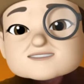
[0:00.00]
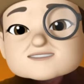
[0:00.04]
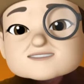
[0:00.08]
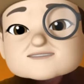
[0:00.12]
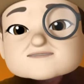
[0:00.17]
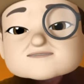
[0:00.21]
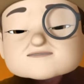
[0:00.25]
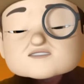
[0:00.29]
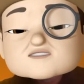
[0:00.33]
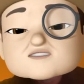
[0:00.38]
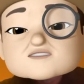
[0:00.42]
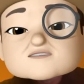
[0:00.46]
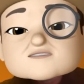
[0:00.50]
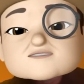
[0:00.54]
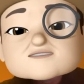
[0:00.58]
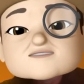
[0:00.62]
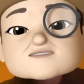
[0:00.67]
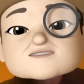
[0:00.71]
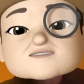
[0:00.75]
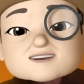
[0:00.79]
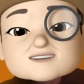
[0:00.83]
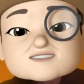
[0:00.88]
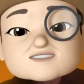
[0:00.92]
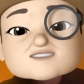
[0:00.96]
If you go to
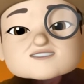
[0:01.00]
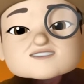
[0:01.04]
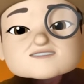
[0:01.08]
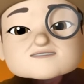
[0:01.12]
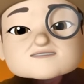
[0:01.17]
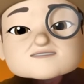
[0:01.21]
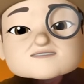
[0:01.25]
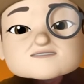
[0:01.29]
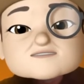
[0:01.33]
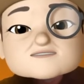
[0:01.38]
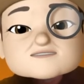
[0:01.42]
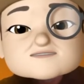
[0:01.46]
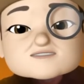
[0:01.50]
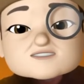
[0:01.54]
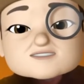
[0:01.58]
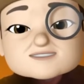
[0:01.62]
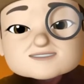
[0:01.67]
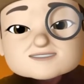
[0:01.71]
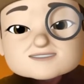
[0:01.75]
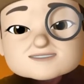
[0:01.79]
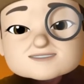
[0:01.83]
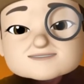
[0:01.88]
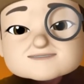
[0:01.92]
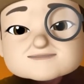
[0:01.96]
Section
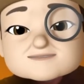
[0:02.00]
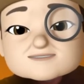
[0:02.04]
3,